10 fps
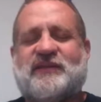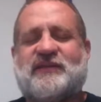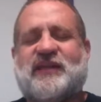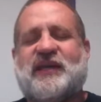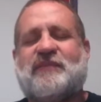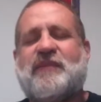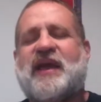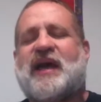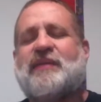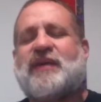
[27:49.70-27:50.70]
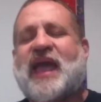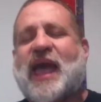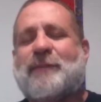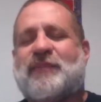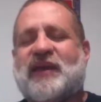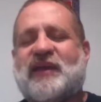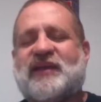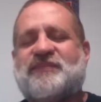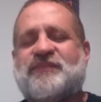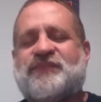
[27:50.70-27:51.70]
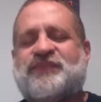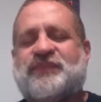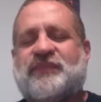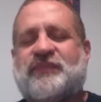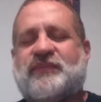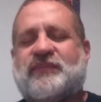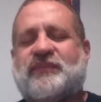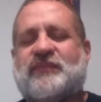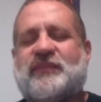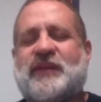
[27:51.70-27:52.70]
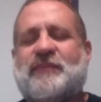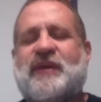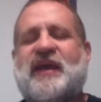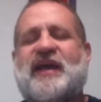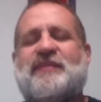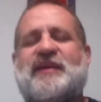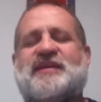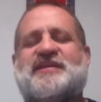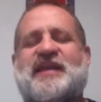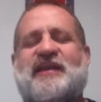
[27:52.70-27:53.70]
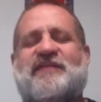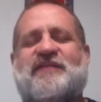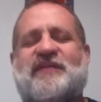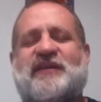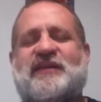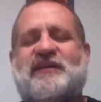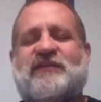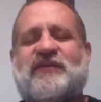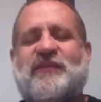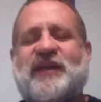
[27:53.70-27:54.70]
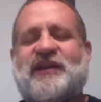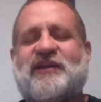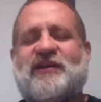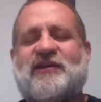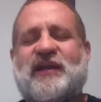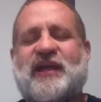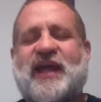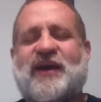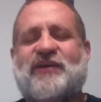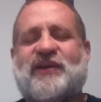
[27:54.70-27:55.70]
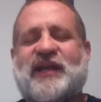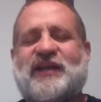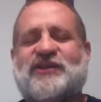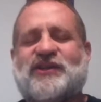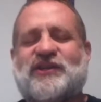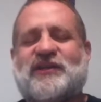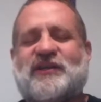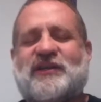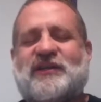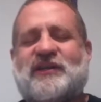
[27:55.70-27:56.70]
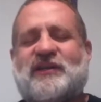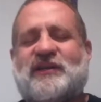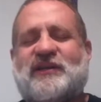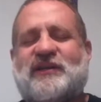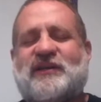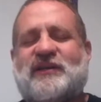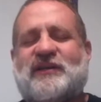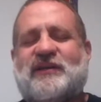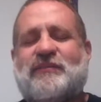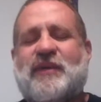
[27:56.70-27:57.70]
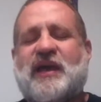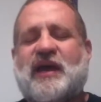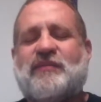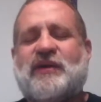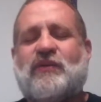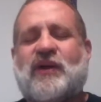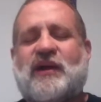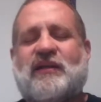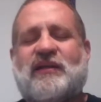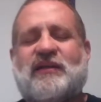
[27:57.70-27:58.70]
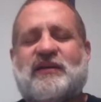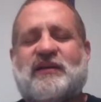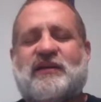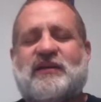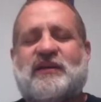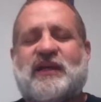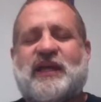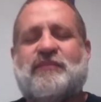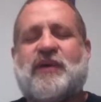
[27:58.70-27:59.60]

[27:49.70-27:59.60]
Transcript: like, may I be happy, may I be safe from inner and outer danger, may I be well in